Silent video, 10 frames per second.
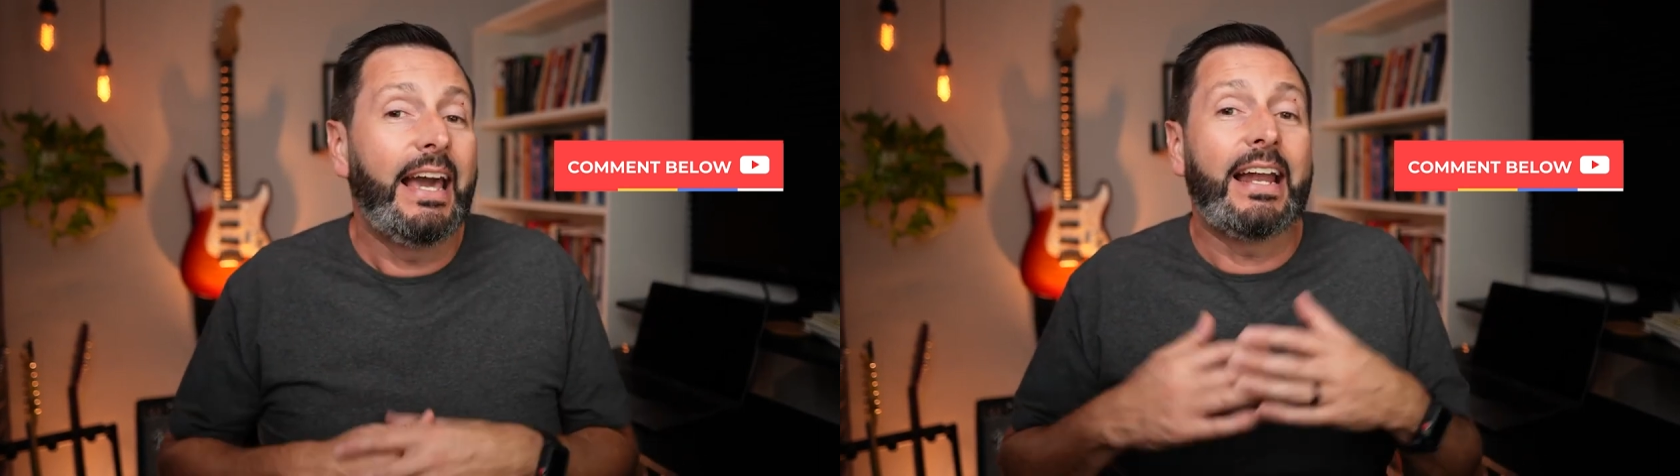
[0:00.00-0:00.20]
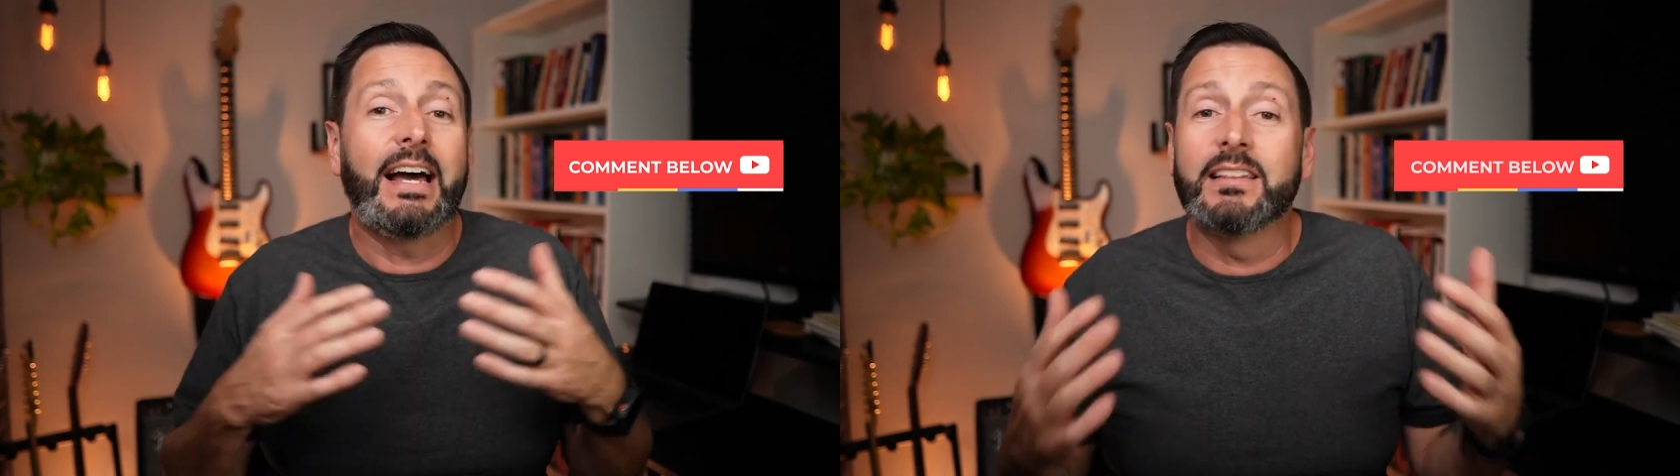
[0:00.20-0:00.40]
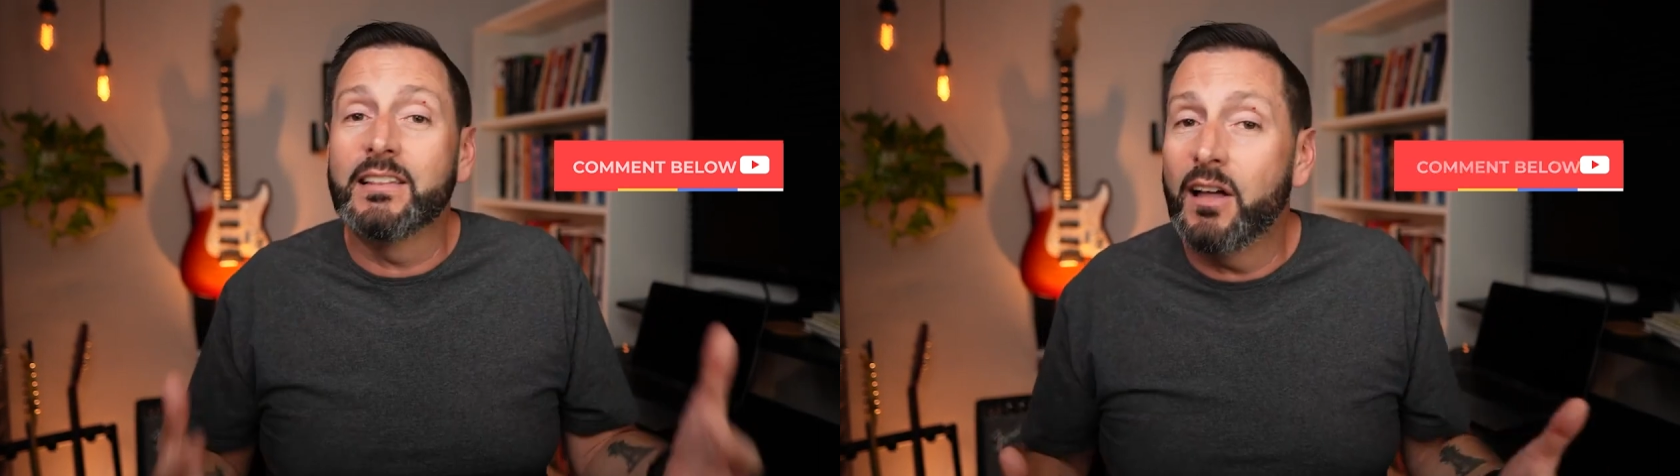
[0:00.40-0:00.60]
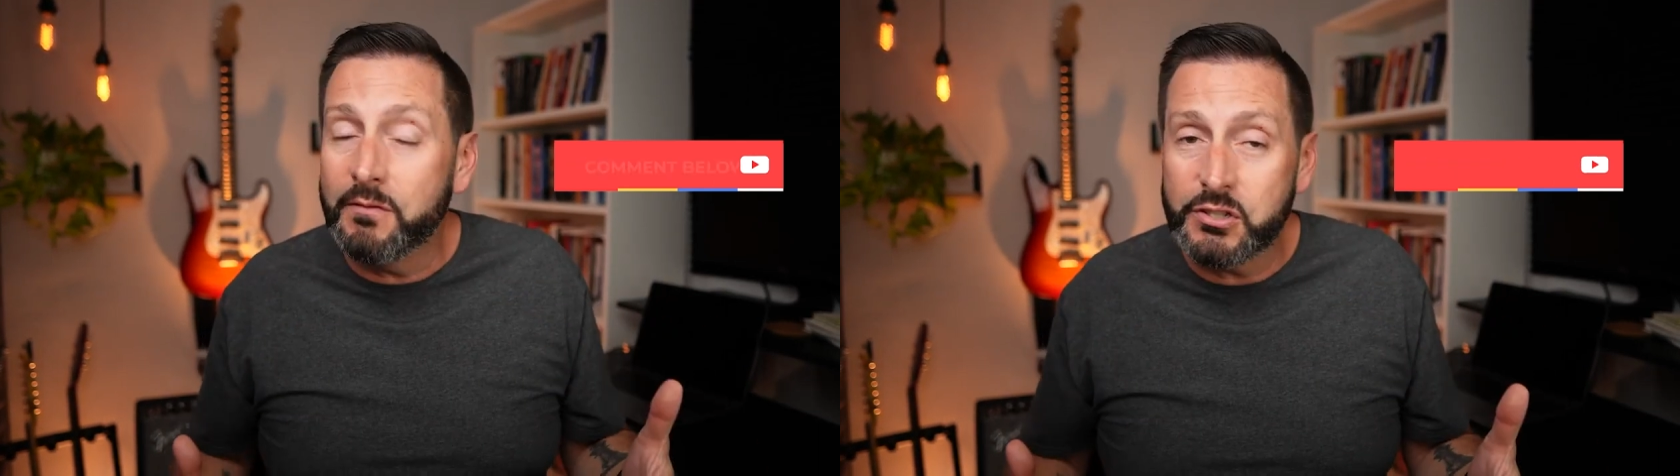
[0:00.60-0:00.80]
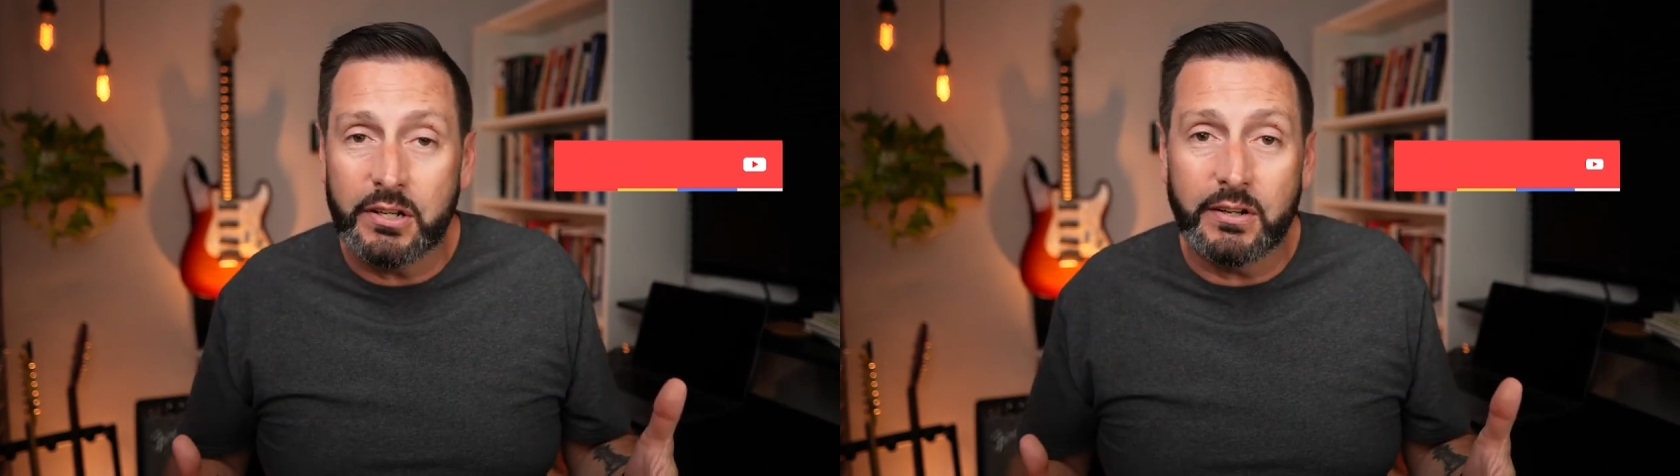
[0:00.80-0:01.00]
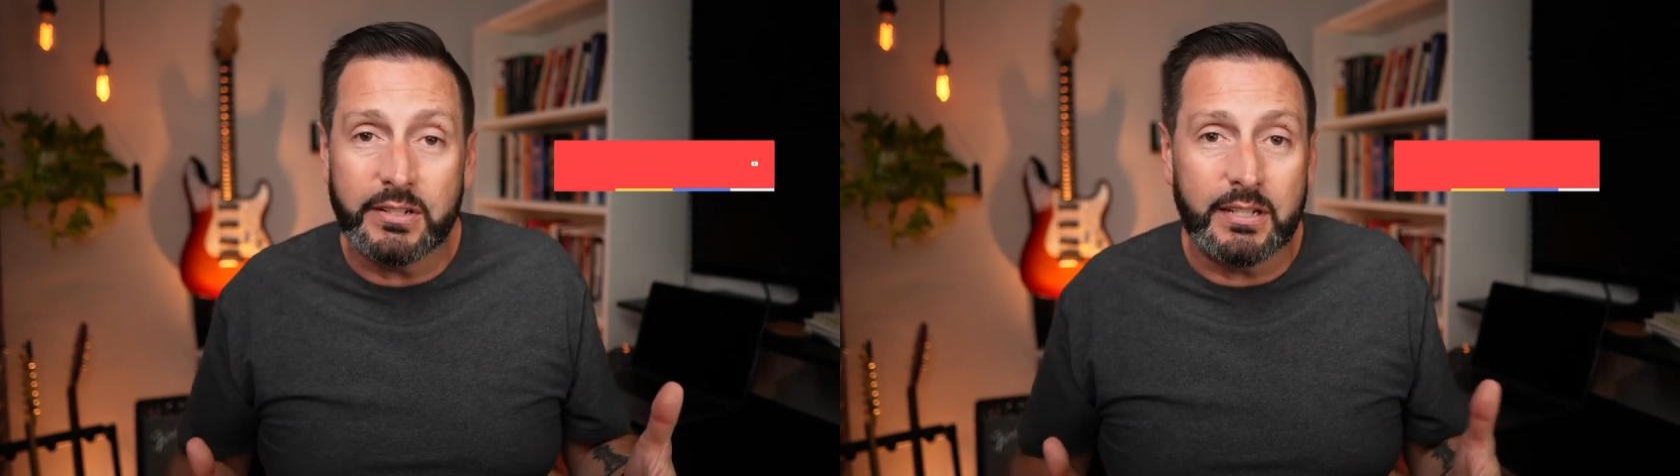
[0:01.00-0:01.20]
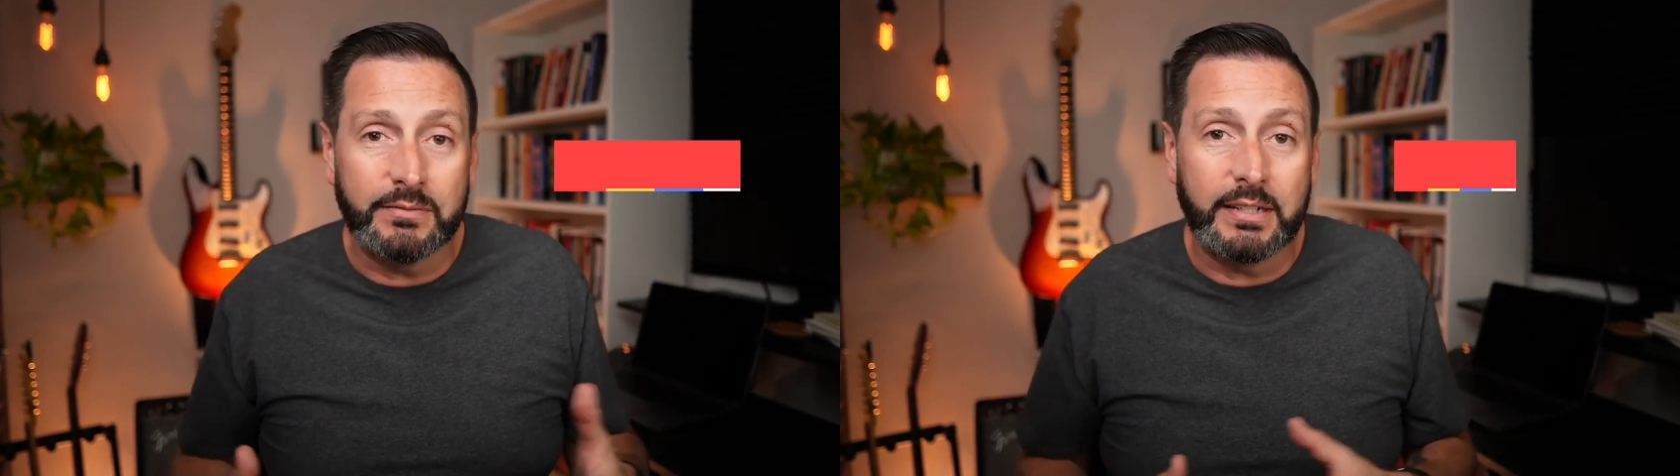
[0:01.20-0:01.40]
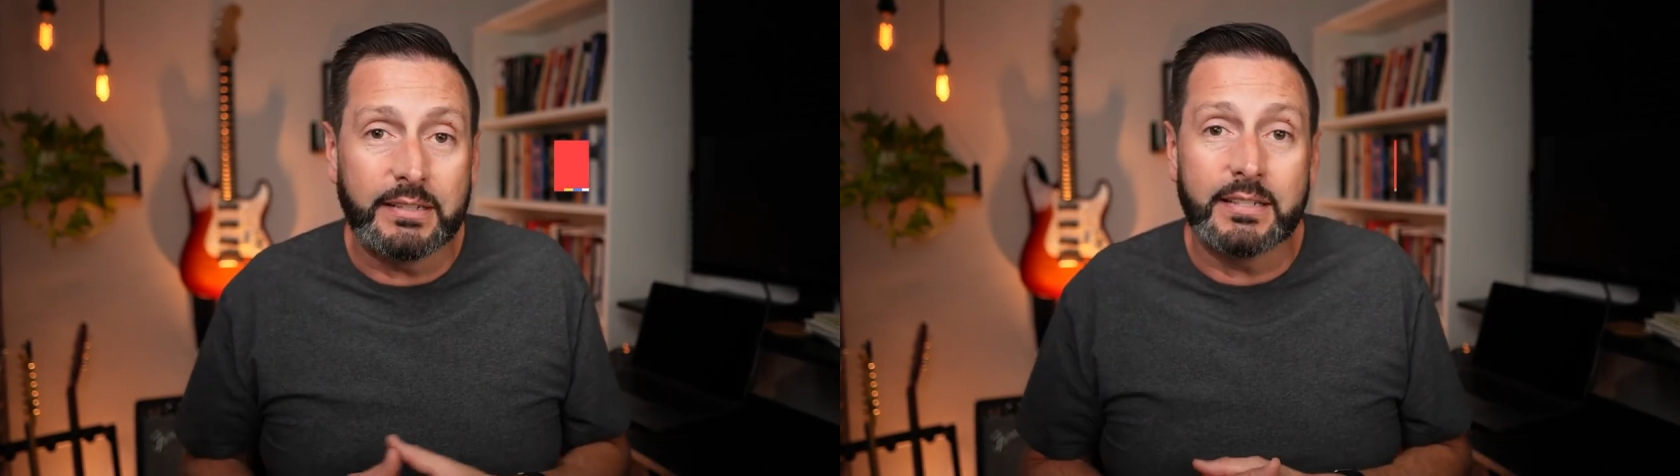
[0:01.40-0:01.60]
And I love sharing
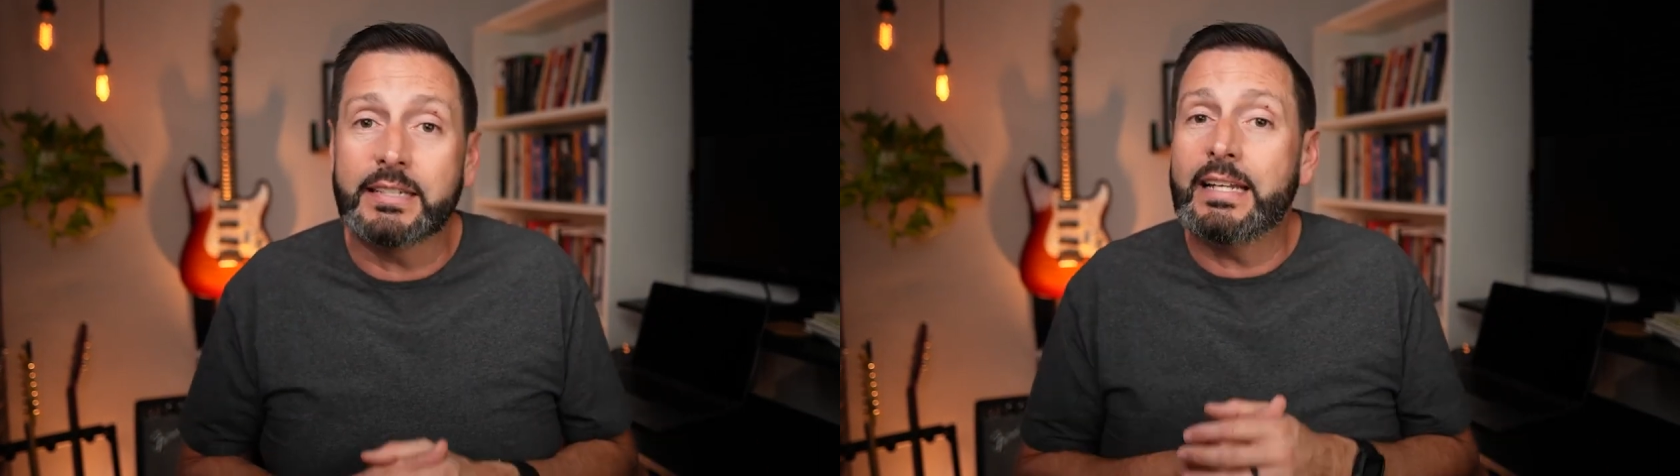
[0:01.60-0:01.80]
stuff like this.